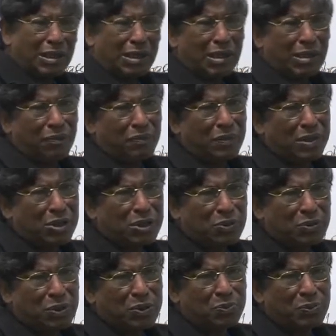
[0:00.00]
parts
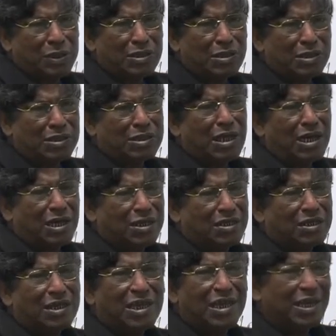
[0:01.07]
of speeches are
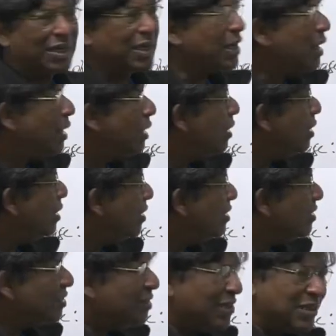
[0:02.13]
there
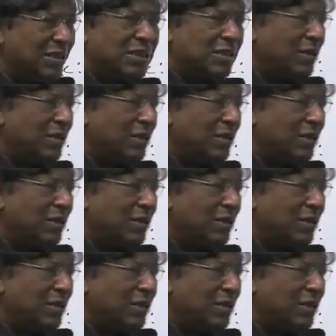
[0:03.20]
in this